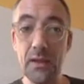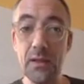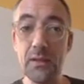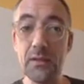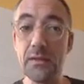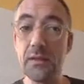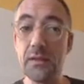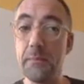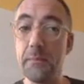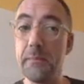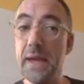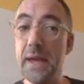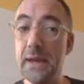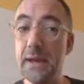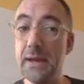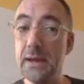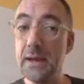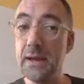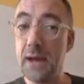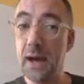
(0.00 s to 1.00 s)
the
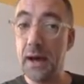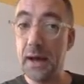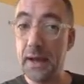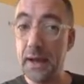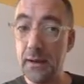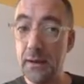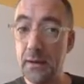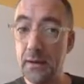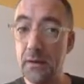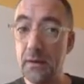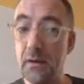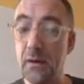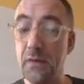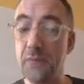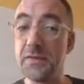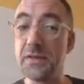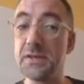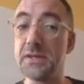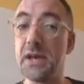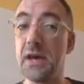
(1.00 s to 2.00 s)
main line of
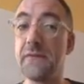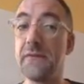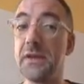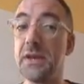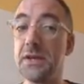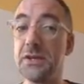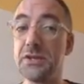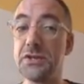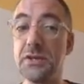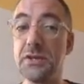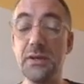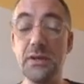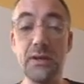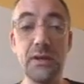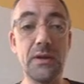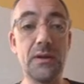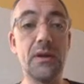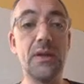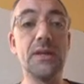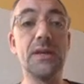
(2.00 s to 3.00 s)
the definition
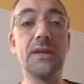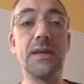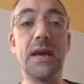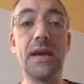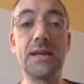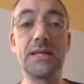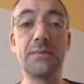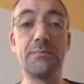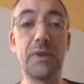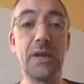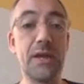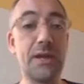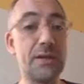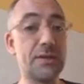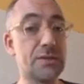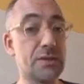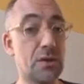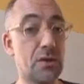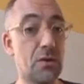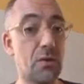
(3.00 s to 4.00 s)

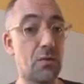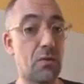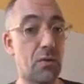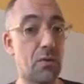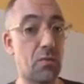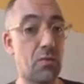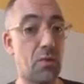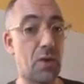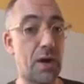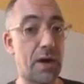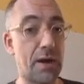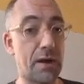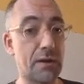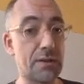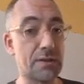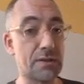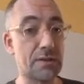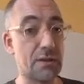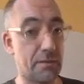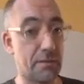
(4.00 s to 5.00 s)
explains what
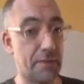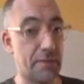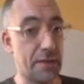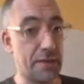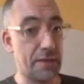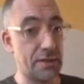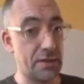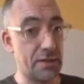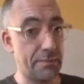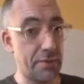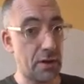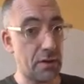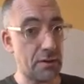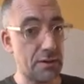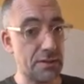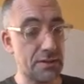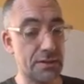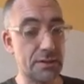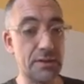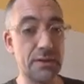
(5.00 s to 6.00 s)
wires come into the
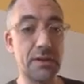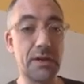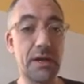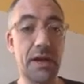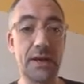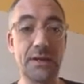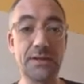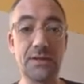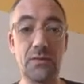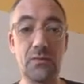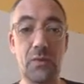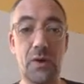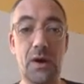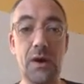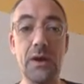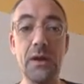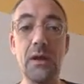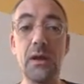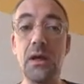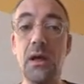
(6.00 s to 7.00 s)
box, X and
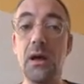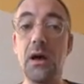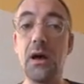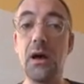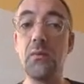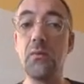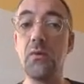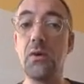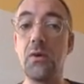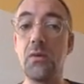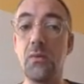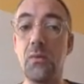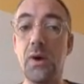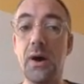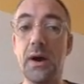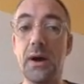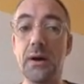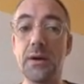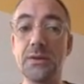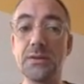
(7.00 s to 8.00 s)
Y, and what
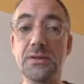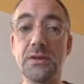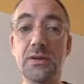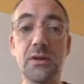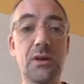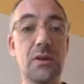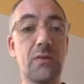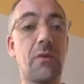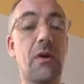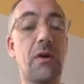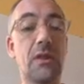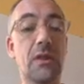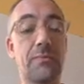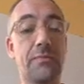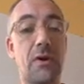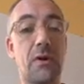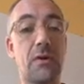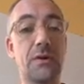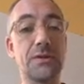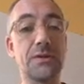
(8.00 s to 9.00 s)
wires go out of the
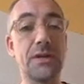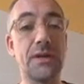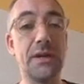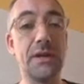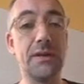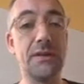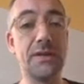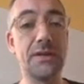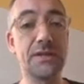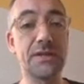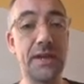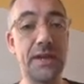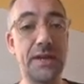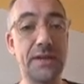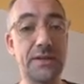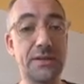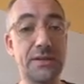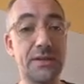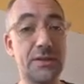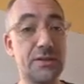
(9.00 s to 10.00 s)
box, in this
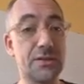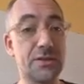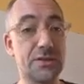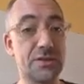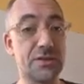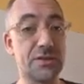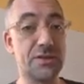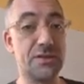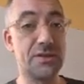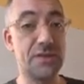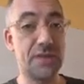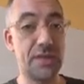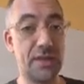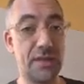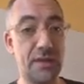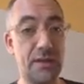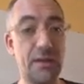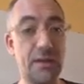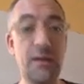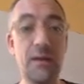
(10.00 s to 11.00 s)
case just D.